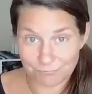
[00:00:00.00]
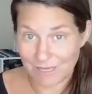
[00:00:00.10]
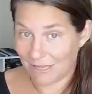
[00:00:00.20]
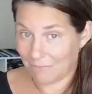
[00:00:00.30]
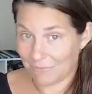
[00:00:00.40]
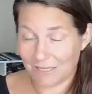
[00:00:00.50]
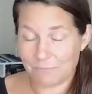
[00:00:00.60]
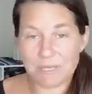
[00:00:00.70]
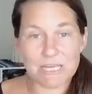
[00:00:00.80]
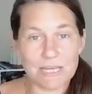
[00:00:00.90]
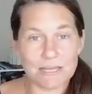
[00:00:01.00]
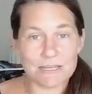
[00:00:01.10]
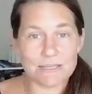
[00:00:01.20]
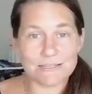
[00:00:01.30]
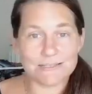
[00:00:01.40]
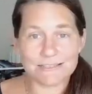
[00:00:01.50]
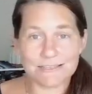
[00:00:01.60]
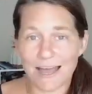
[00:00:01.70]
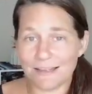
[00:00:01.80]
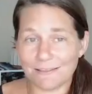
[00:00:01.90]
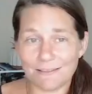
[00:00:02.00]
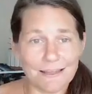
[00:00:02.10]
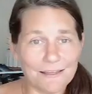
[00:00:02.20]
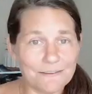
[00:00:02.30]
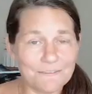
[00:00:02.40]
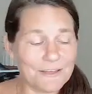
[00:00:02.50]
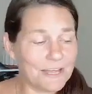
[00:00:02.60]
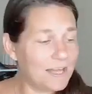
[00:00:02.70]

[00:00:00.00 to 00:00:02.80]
maybe because I love